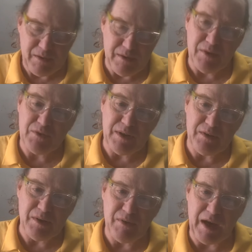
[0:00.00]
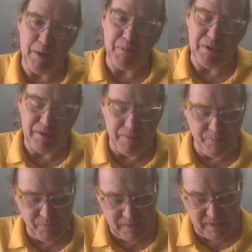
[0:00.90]
Those things have happened.
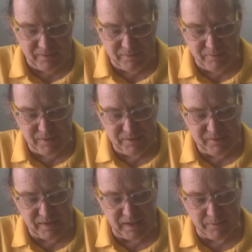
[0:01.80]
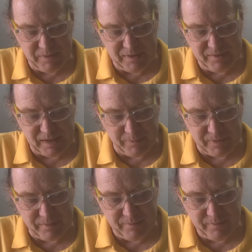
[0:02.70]
That's really sad, but it's happened.